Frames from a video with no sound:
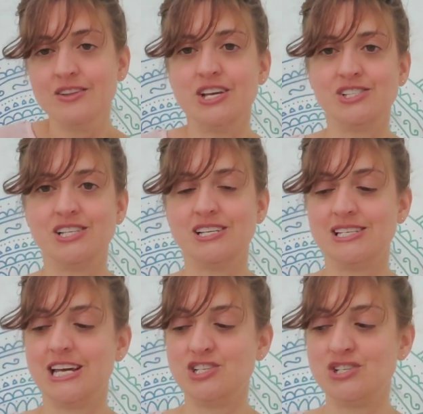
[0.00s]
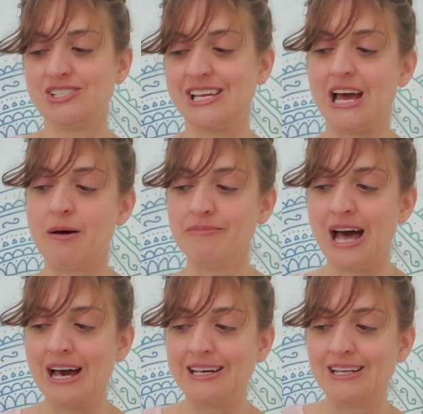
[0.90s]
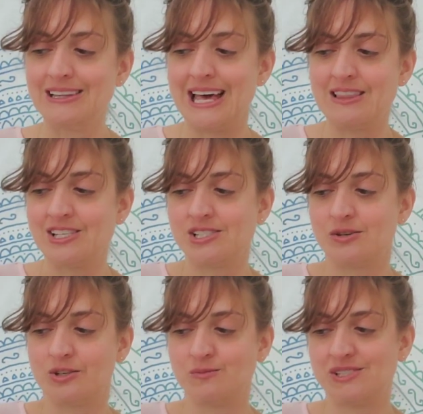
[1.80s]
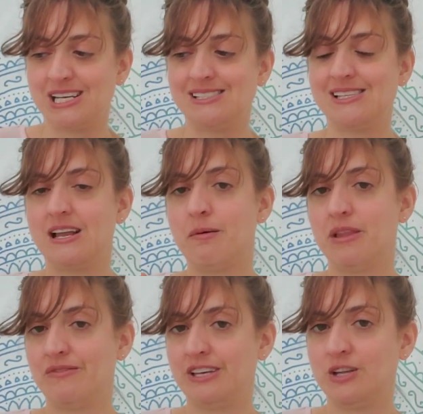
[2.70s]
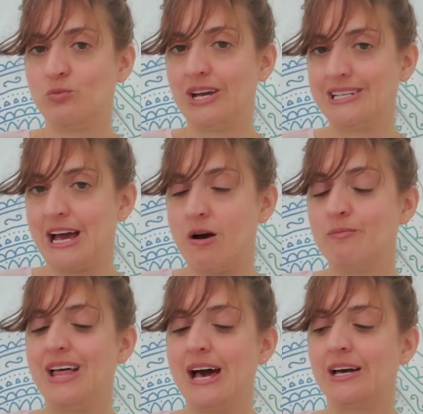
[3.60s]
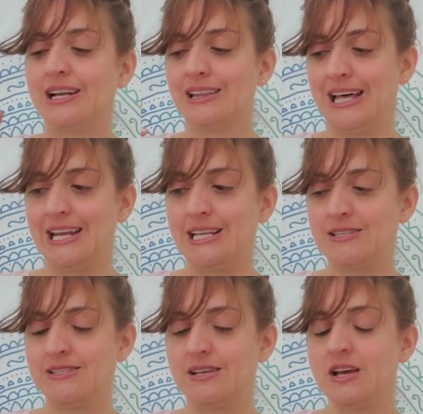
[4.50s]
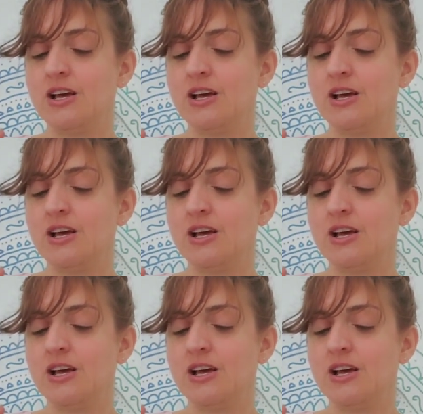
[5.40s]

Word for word: There's an intention to say, I'm not gonna let the circumstance that I'm living in right now, I'm not gonna let it